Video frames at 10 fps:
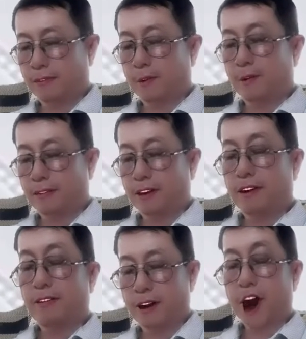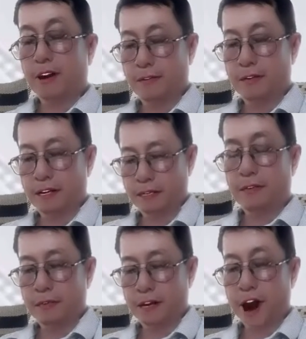we've compiled all the best
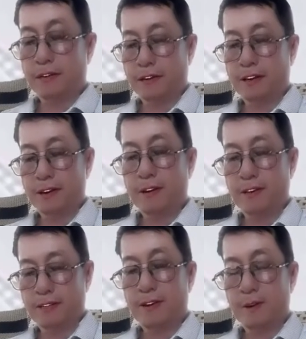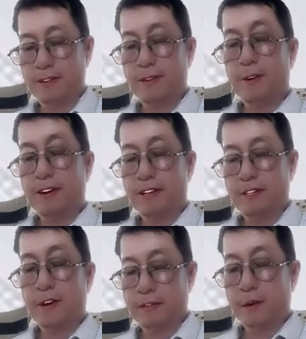healthy holiday desserts perfect for any
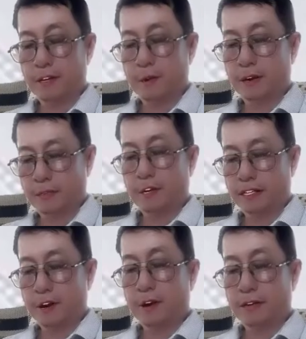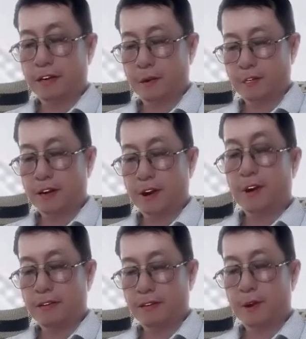celebration that just so happen to be
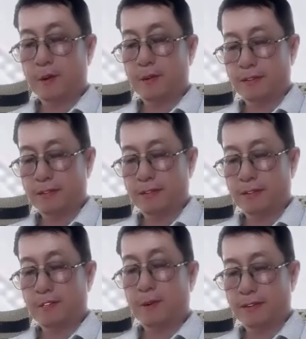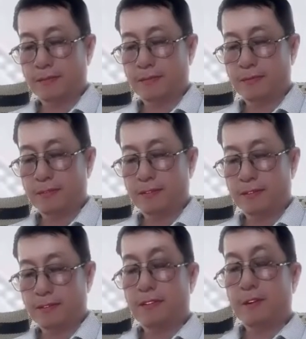healthy for you, too.
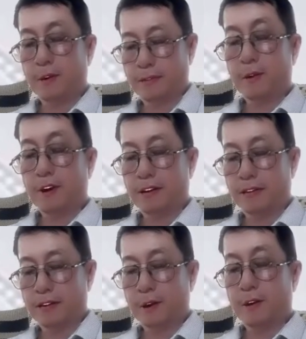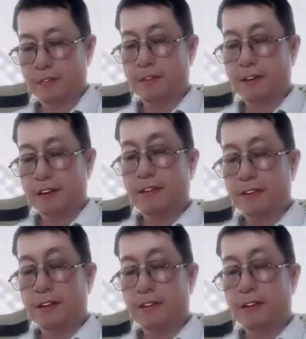All your family and friends will be
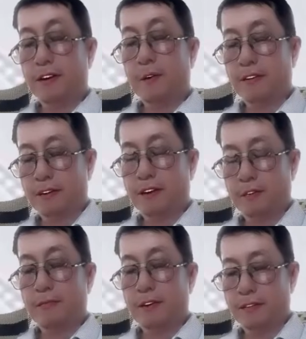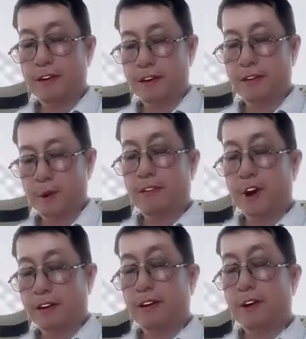asking for the recipes once they take a
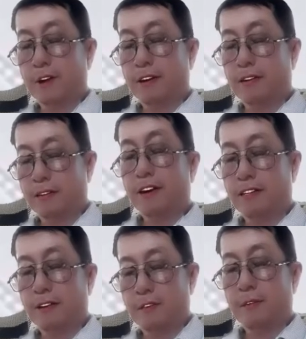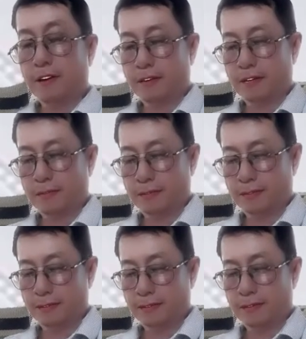bite of any of these tasty treats.
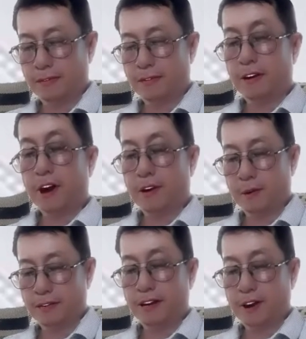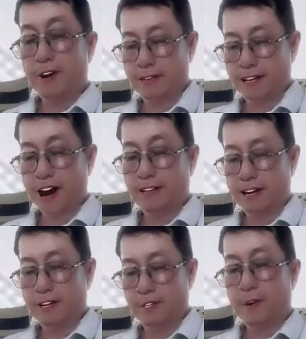Here are 15 healthy
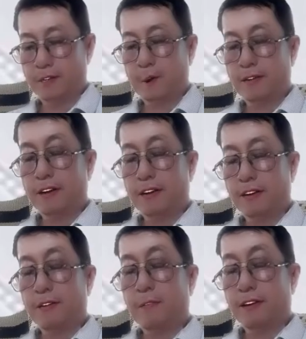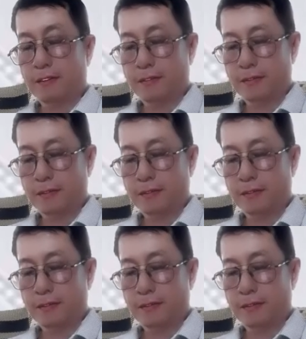holiday desserts you can easily make.